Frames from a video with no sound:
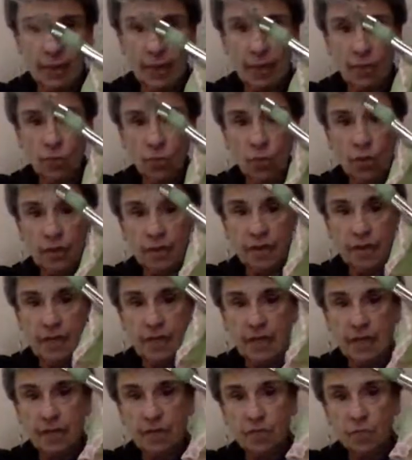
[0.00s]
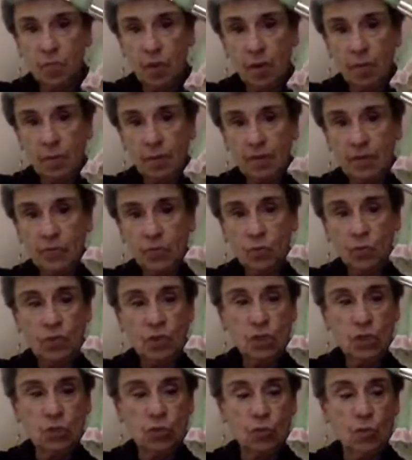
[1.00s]
And what these puppets
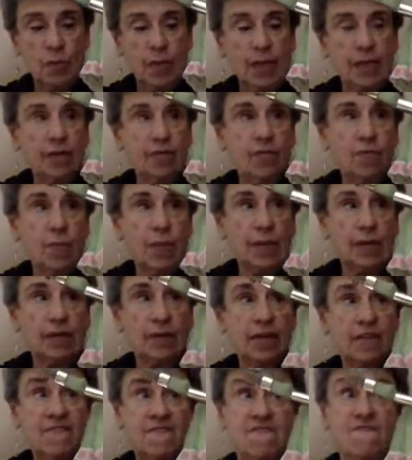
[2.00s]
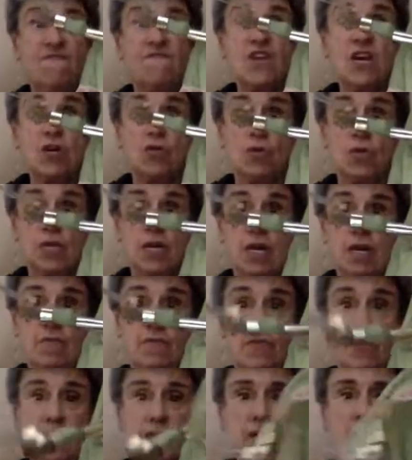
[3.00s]
would do, made of metal and very
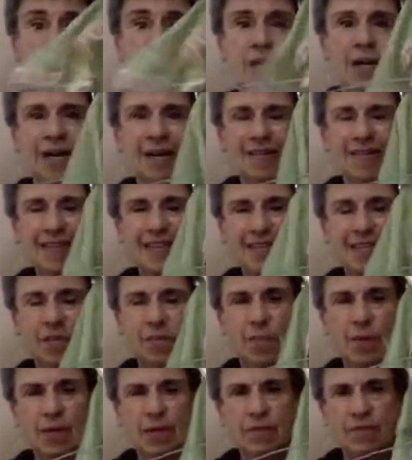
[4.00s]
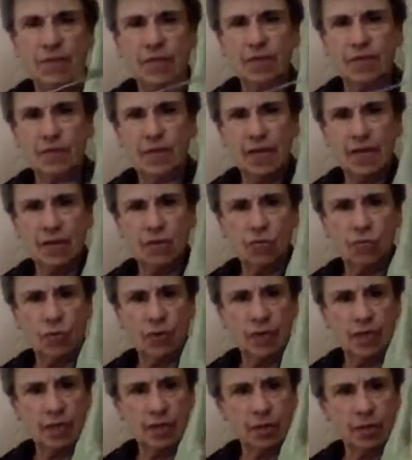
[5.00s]
heavy, I think they may have even had
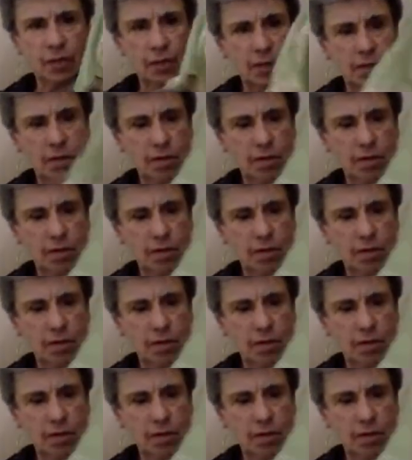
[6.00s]
real